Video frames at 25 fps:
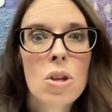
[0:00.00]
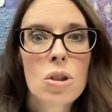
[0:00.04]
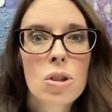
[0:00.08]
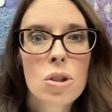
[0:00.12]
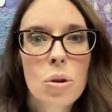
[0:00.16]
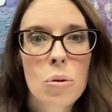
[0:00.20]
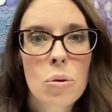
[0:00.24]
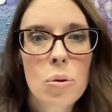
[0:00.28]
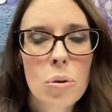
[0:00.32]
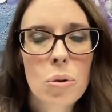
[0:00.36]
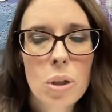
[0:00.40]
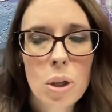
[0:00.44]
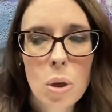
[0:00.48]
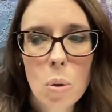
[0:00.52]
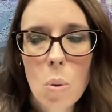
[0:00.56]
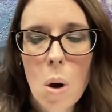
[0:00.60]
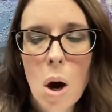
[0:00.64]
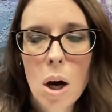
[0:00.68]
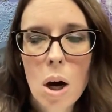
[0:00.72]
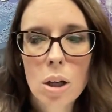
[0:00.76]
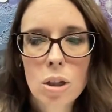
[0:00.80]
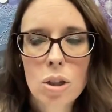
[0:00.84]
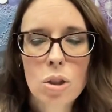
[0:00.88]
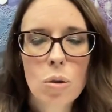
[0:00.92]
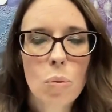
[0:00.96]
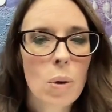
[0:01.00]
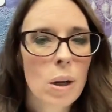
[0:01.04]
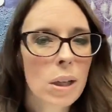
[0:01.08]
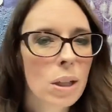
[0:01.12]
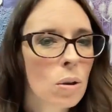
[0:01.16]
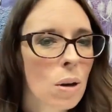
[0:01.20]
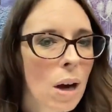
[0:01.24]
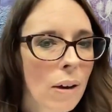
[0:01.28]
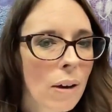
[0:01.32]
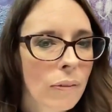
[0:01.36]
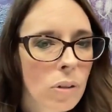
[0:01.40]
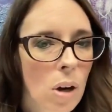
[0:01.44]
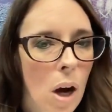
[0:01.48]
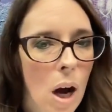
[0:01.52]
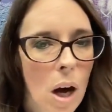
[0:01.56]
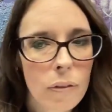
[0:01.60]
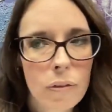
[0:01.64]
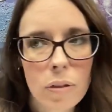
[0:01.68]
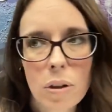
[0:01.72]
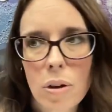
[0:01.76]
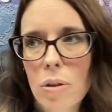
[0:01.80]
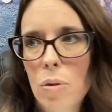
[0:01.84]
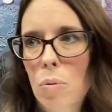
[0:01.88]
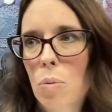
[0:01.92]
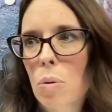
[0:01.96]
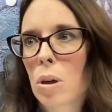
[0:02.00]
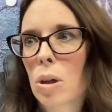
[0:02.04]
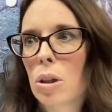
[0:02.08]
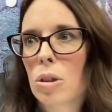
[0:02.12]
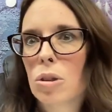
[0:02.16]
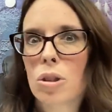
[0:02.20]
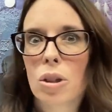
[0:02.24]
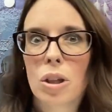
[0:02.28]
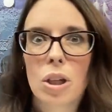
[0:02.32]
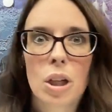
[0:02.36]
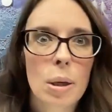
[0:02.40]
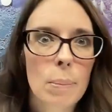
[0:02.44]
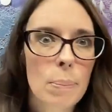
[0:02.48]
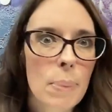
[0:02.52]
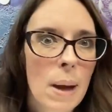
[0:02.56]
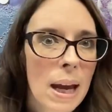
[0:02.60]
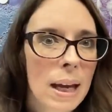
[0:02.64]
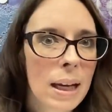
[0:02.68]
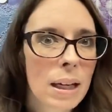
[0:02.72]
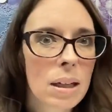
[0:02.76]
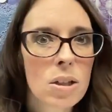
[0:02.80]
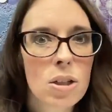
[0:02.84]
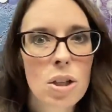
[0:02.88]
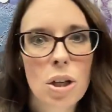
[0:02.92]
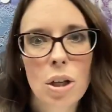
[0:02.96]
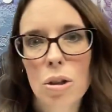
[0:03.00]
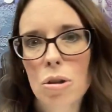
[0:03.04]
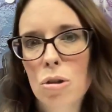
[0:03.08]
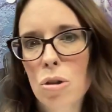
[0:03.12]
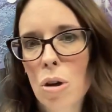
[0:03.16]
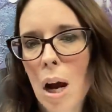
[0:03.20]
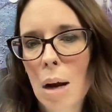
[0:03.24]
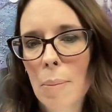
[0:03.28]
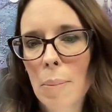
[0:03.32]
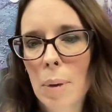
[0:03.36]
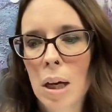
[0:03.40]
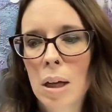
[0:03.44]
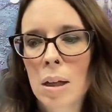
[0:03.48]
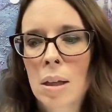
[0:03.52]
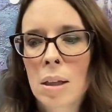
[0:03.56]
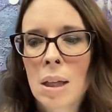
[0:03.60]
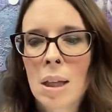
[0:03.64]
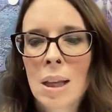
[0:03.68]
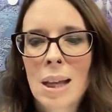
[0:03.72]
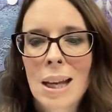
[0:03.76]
to who you are, to what you have to offer the world, to your pain, to your trauma,